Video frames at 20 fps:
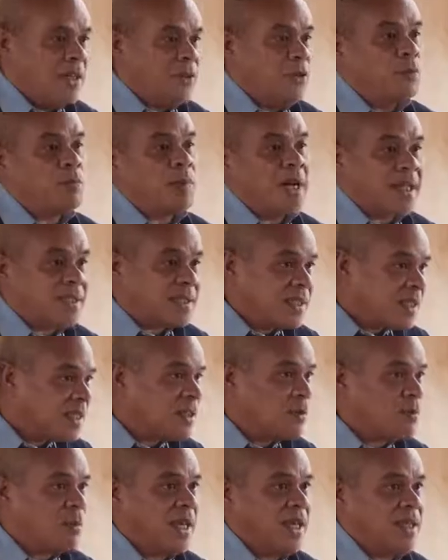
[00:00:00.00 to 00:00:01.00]
and you
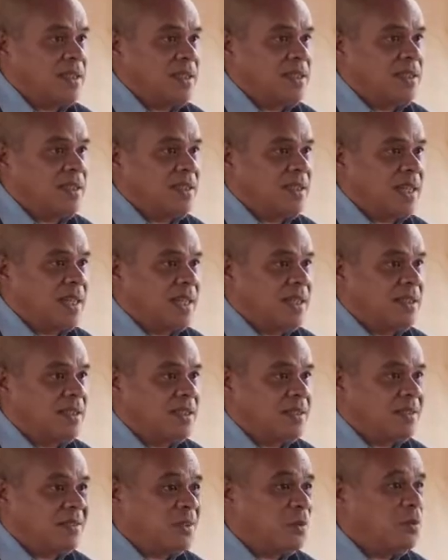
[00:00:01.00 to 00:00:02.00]
participate in the
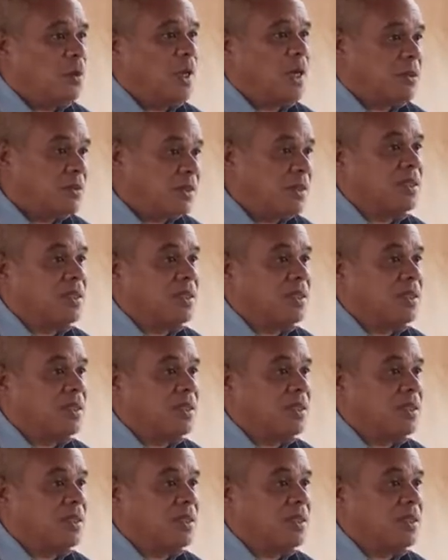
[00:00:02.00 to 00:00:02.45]
dance, you are